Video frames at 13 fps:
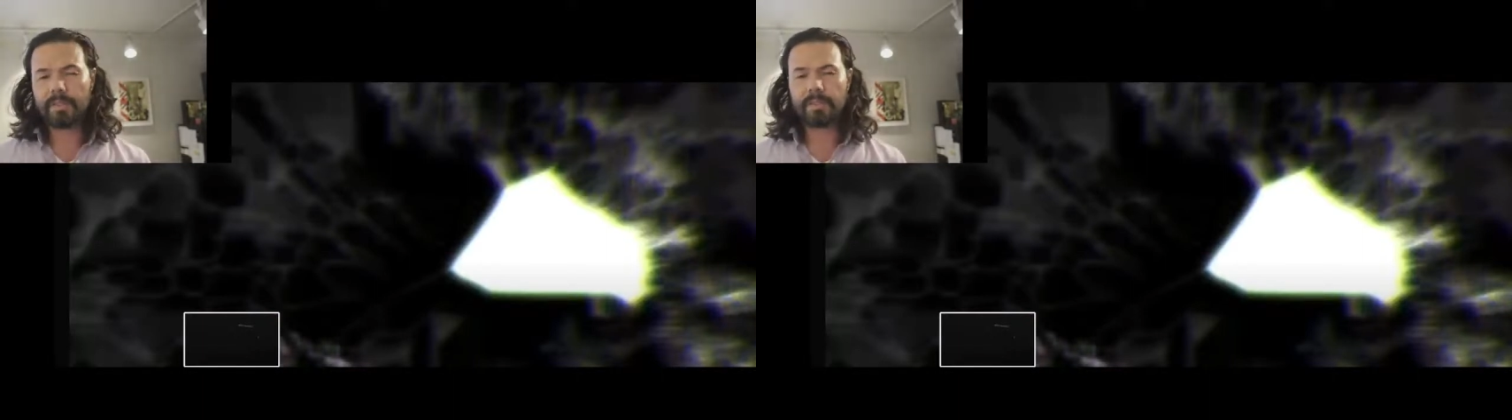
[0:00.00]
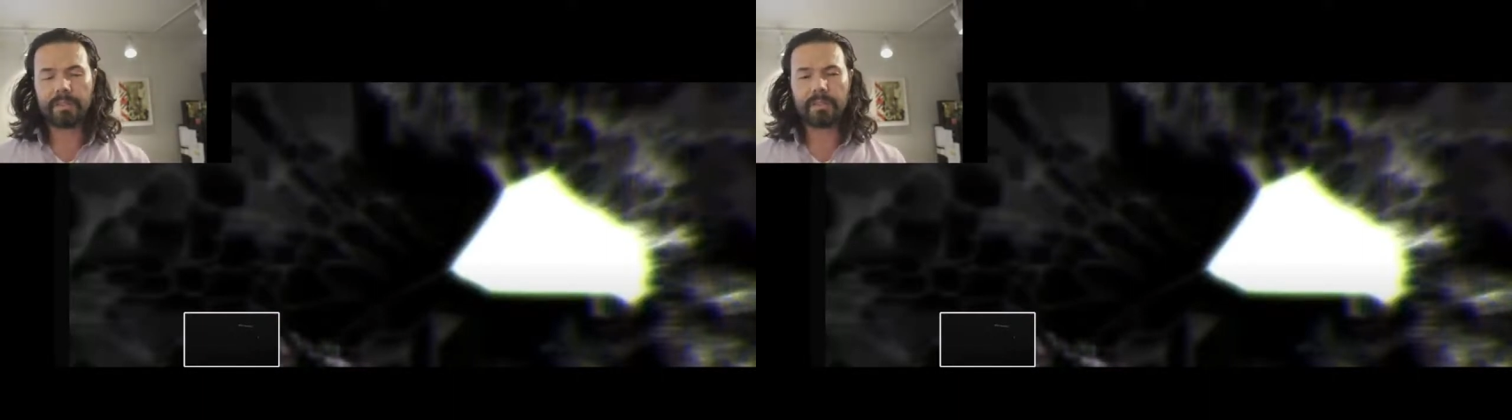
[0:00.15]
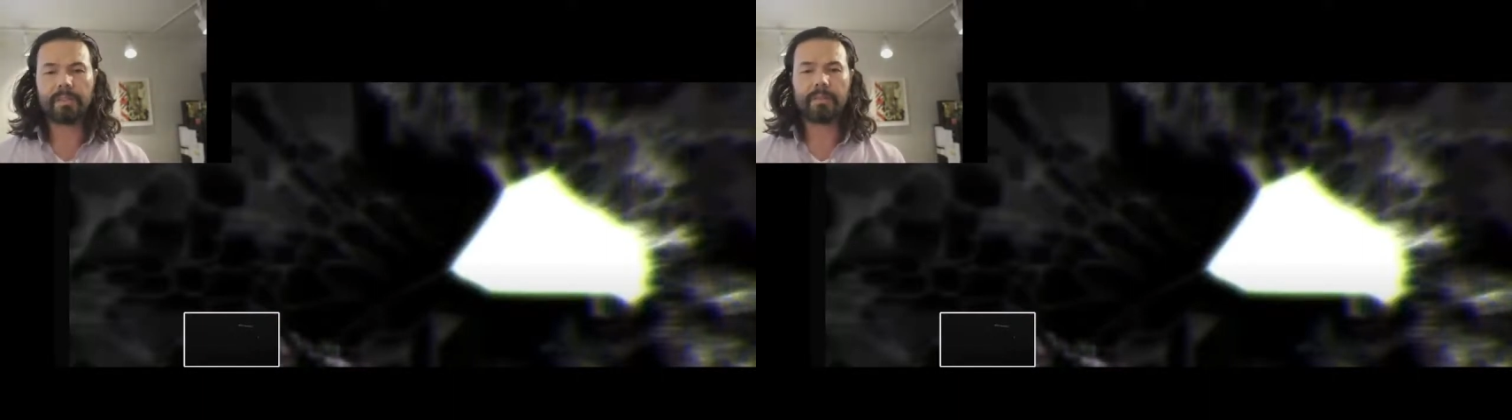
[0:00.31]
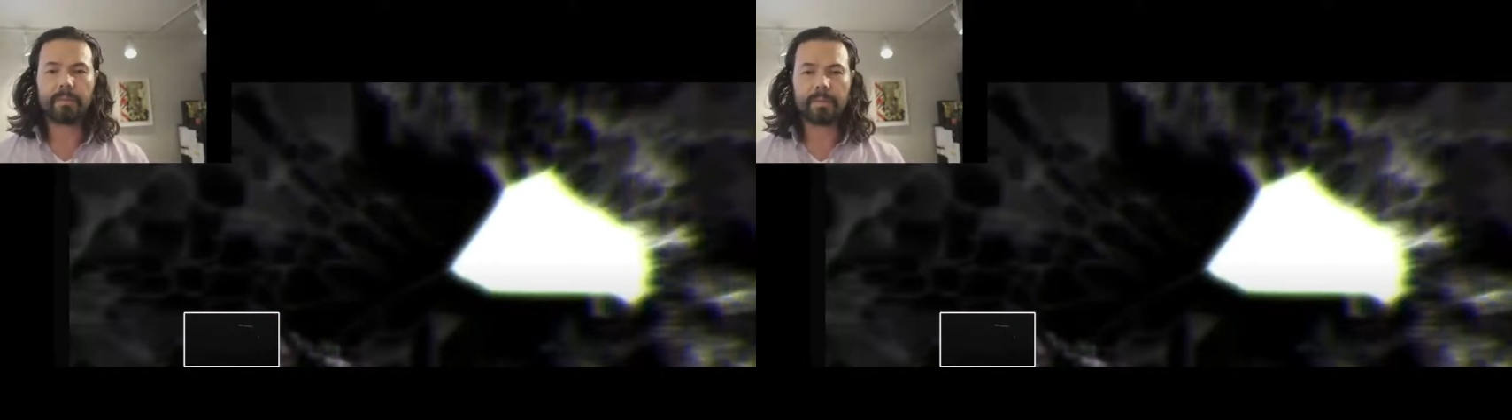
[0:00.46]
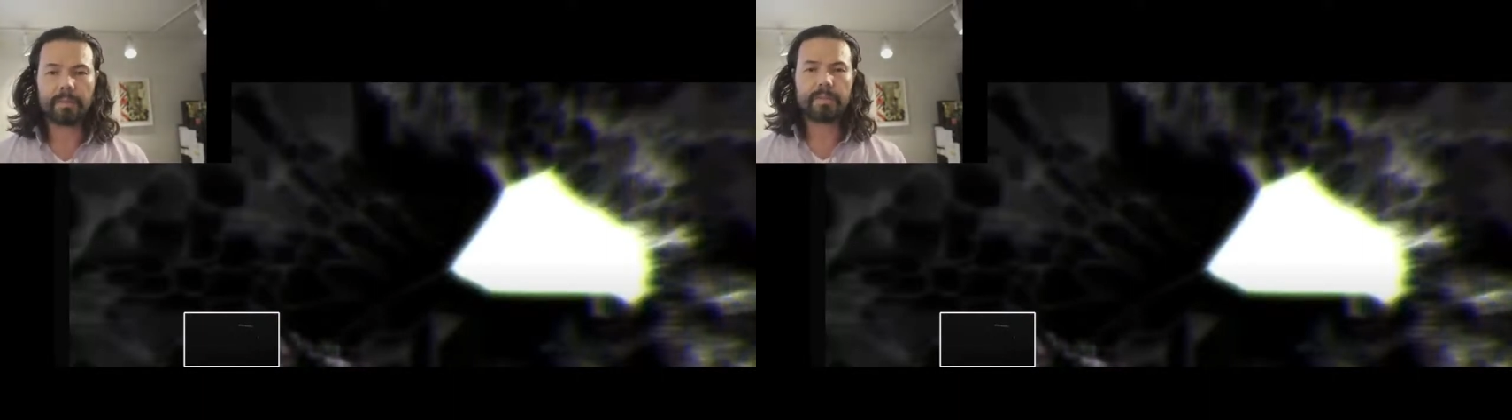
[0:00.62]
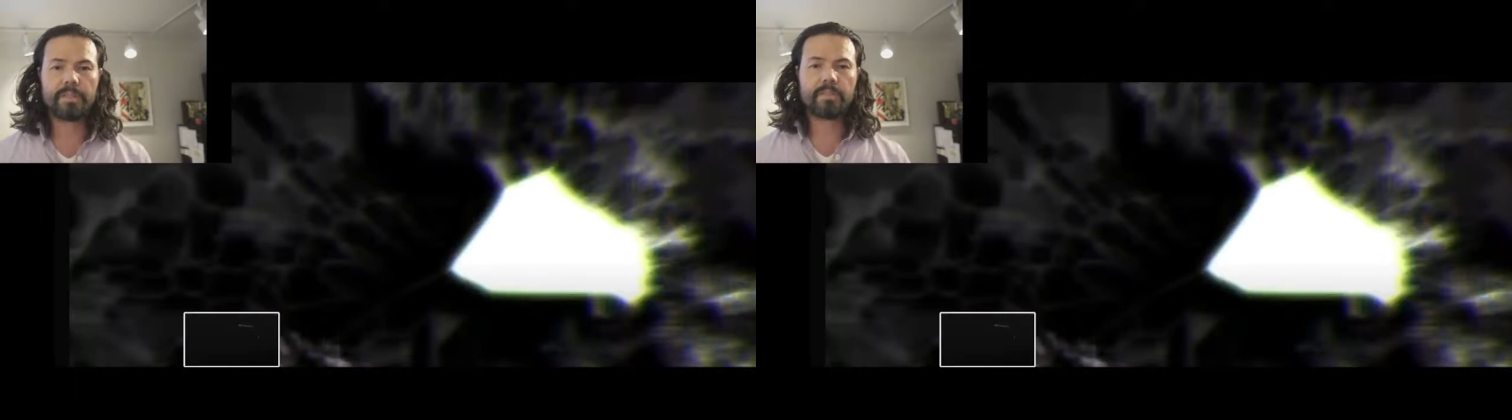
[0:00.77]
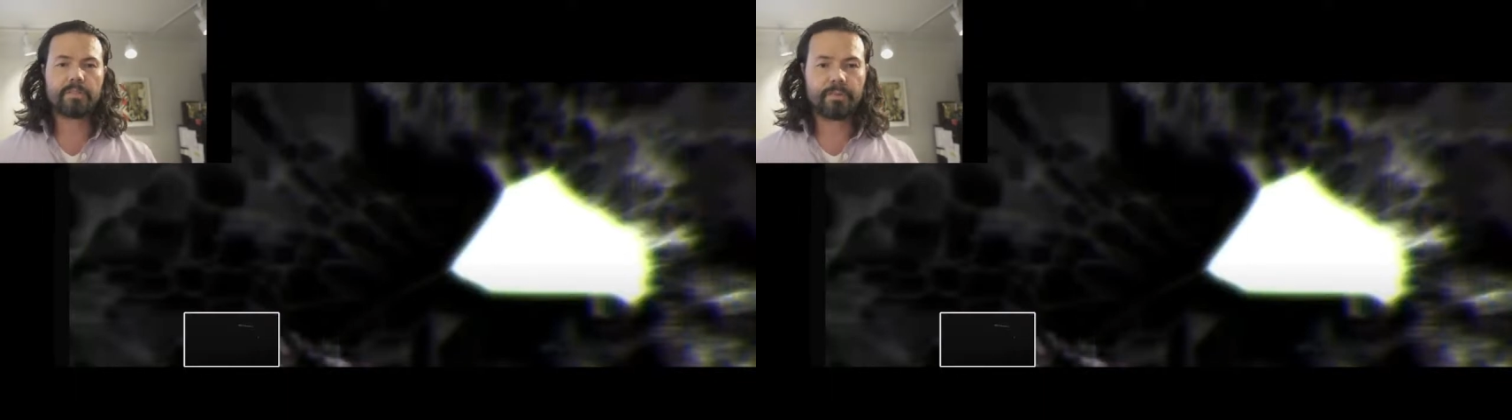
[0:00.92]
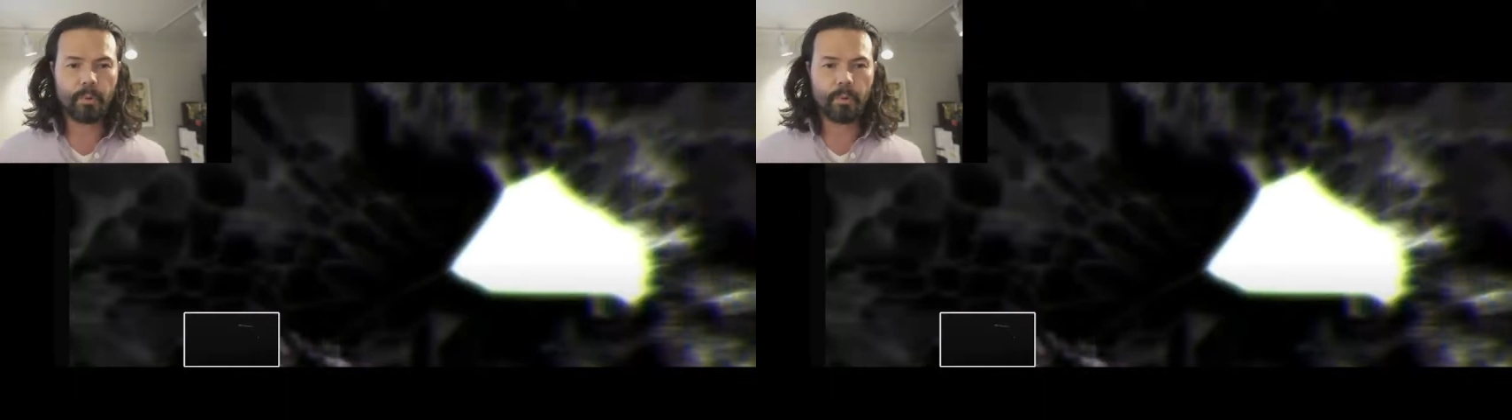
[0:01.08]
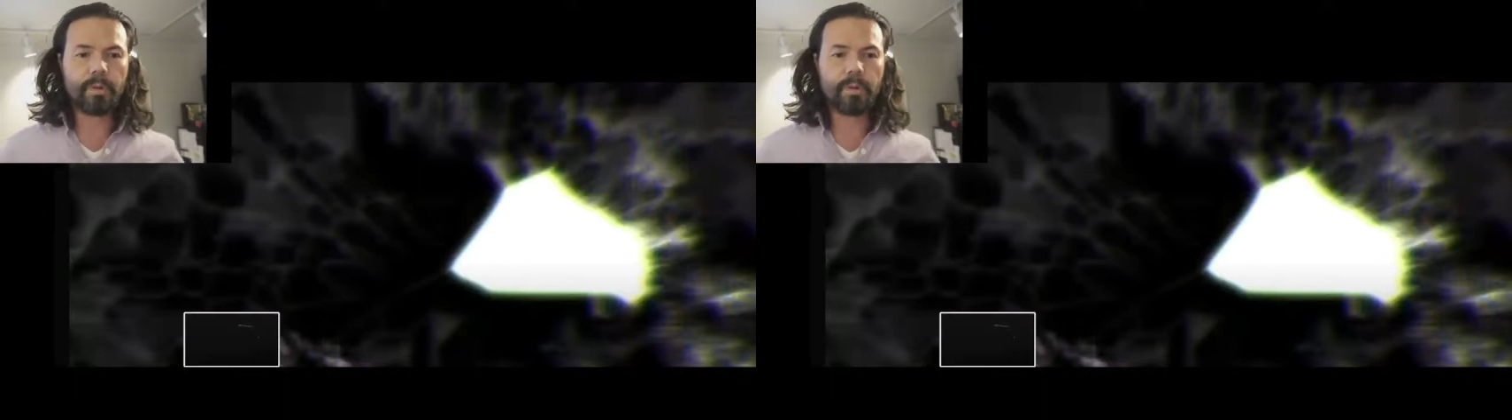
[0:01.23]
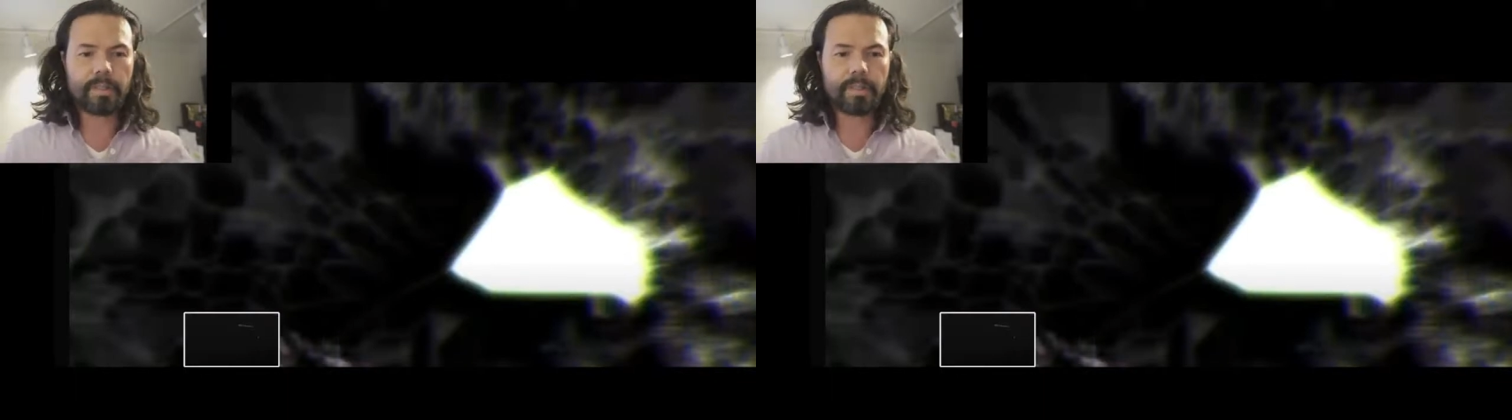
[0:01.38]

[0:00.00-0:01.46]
alert. Well, this is for,